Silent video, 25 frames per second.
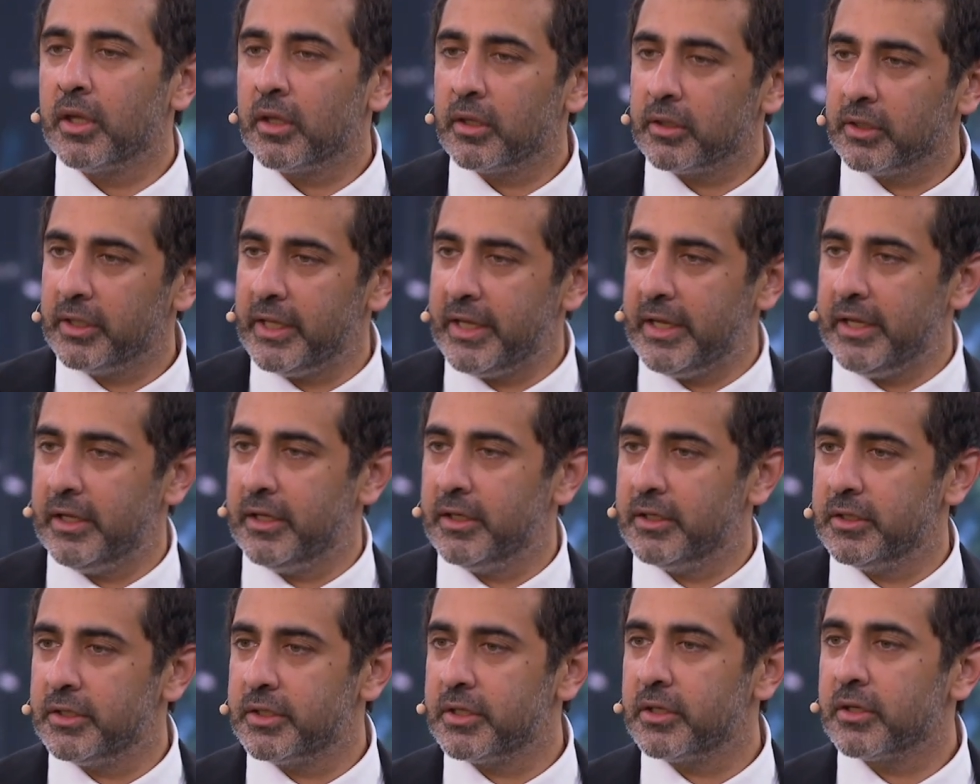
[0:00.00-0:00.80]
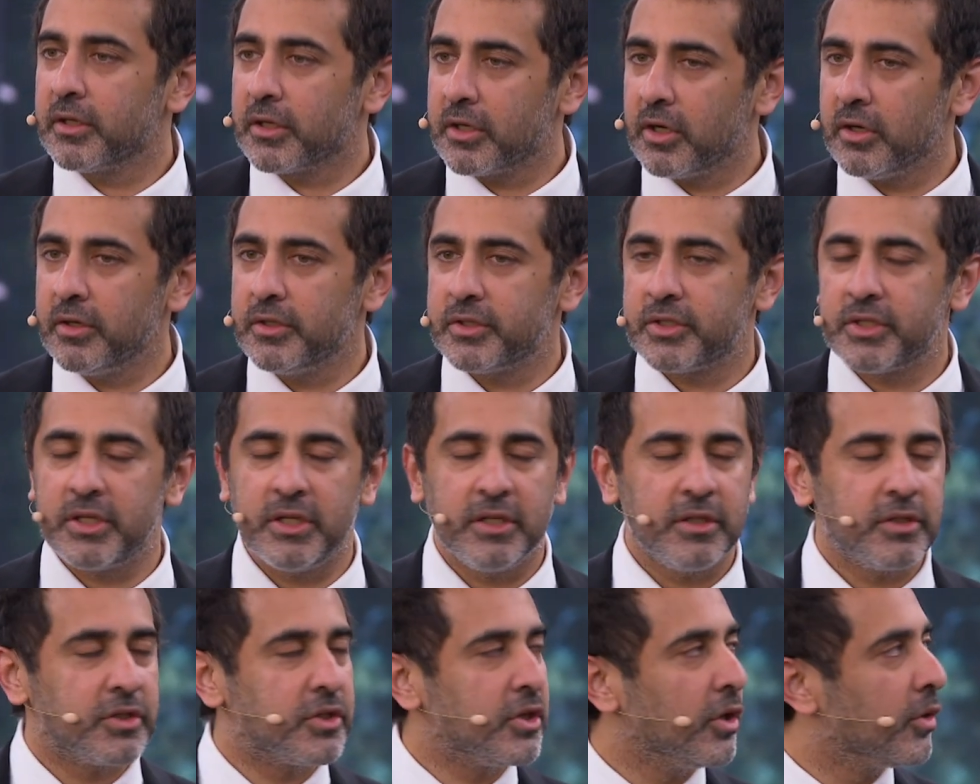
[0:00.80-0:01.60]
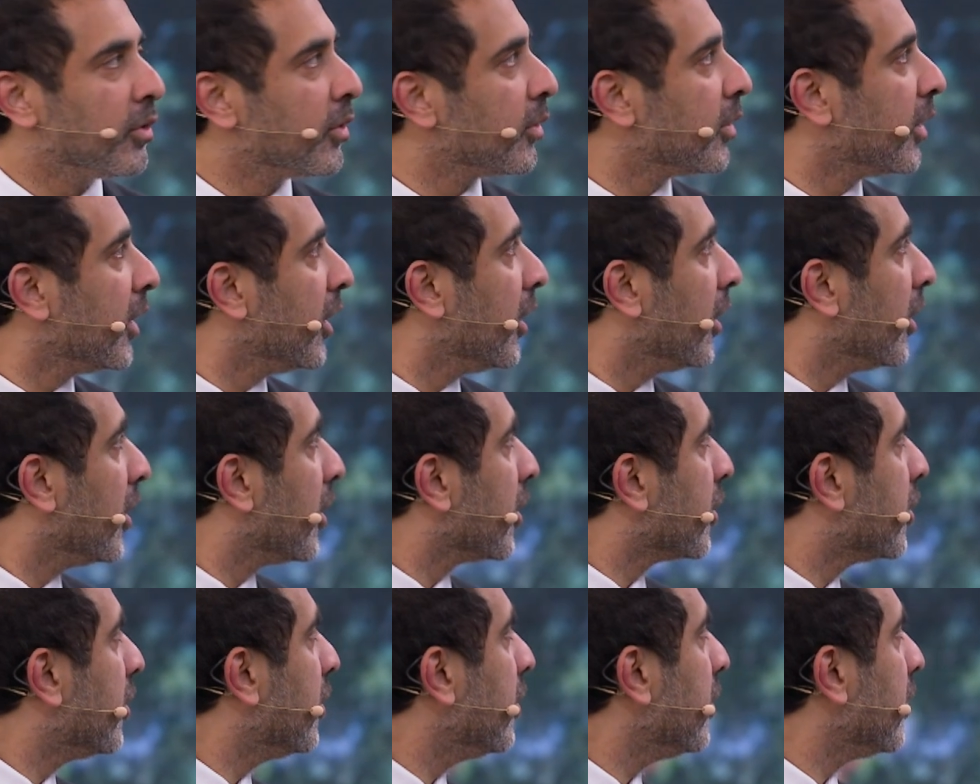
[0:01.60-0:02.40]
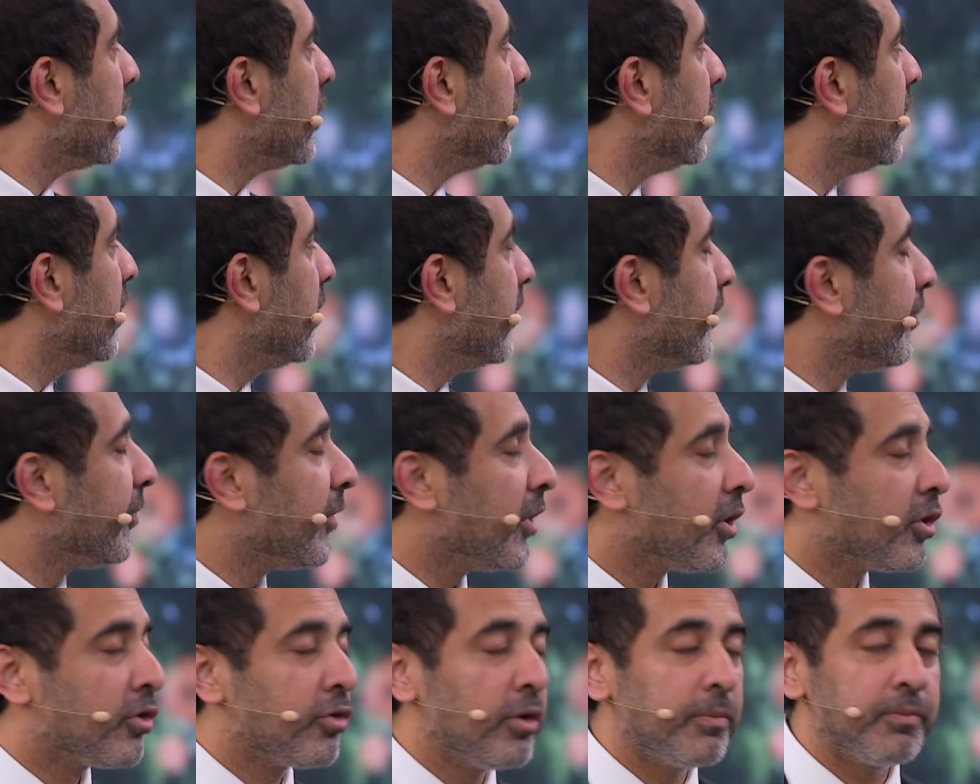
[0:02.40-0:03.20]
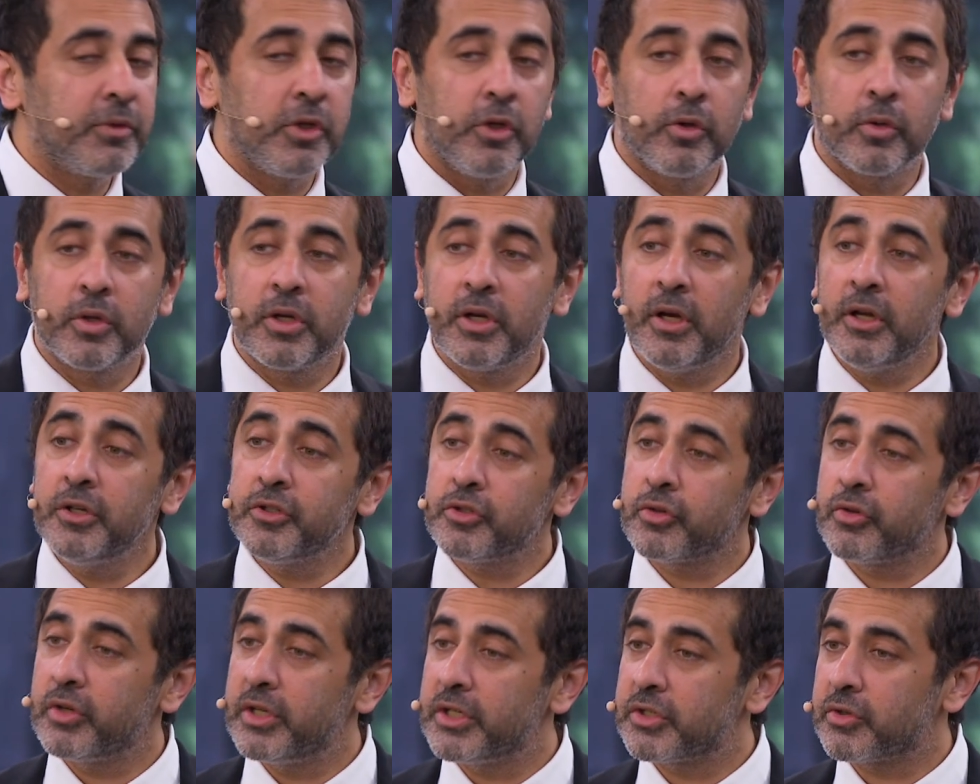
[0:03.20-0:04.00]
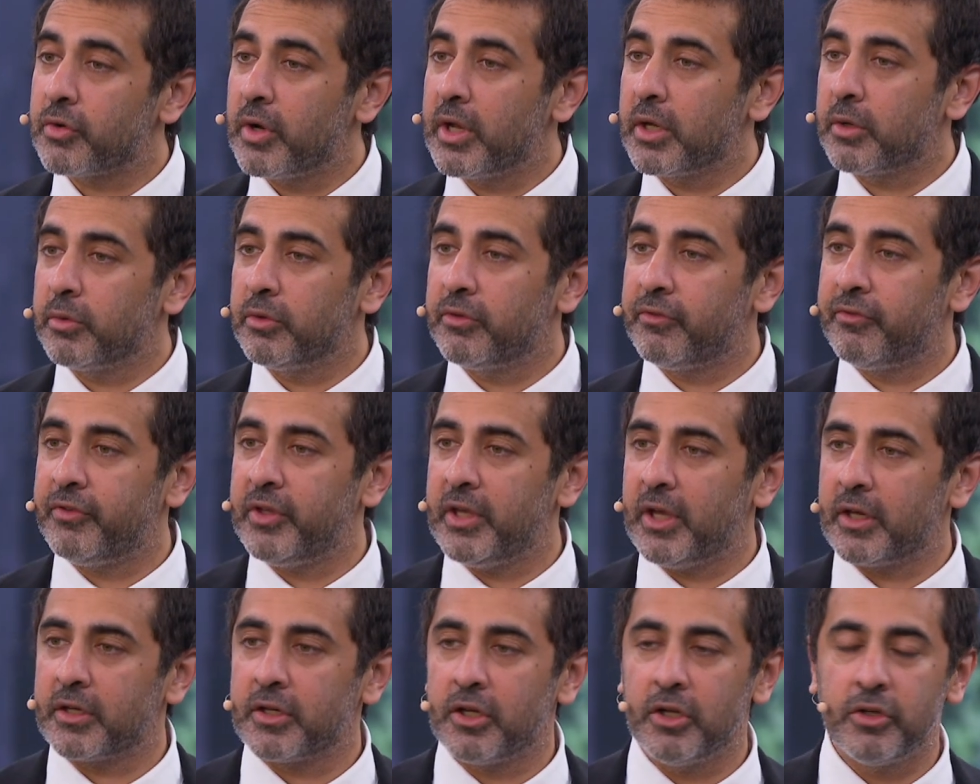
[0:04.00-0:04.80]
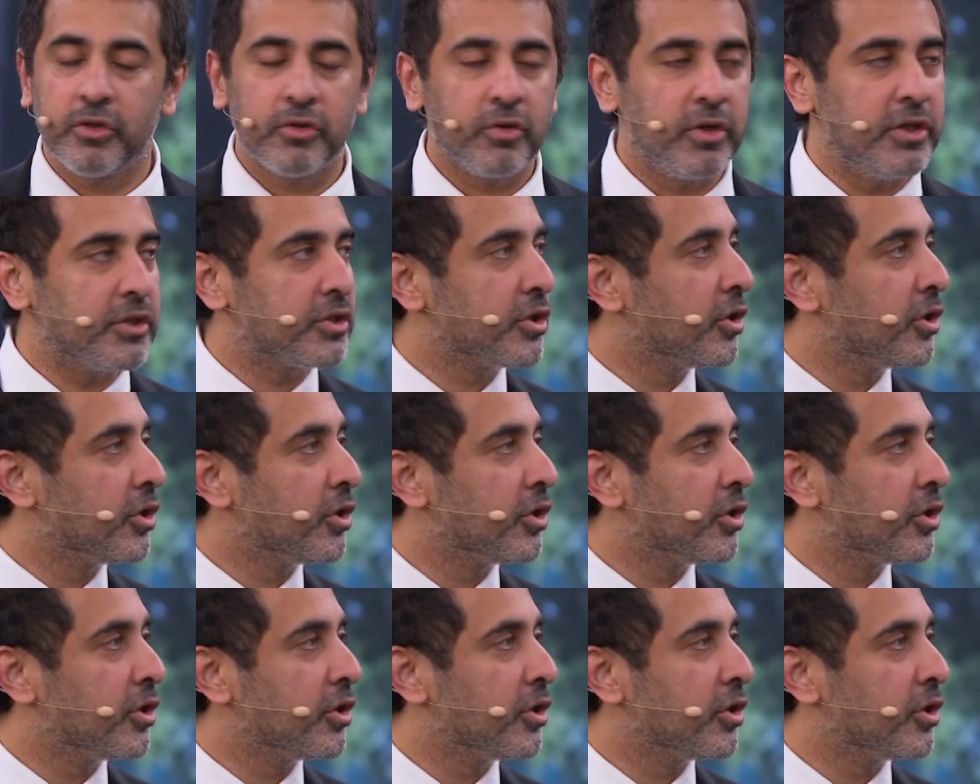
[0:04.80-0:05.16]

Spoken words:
land currencies. So could crypto countries rank with fiat countries?